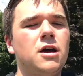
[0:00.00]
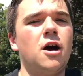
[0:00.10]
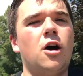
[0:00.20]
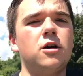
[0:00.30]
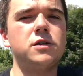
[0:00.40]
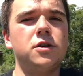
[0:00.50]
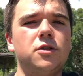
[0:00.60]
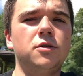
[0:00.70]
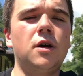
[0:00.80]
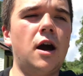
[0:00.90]

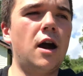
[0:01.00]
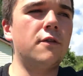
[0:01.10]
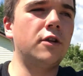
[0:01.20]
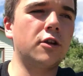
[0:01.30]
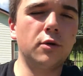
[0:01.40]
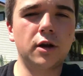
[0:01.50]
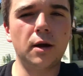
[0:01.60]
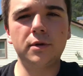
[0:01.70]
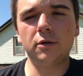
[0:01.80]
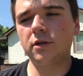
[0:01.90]
Also, I have another quick
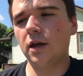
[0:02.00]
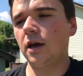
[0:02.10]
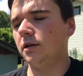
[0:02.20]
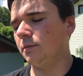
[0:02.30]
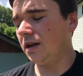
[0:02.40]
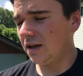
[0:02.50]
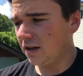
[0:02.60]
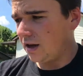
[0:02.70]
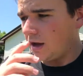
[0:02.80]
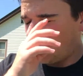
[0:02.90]
update with that in a minute,
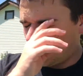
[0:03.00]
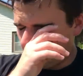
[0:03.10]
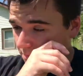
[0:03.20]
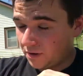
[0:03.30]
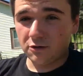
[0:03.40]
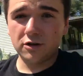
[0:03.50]
but I want to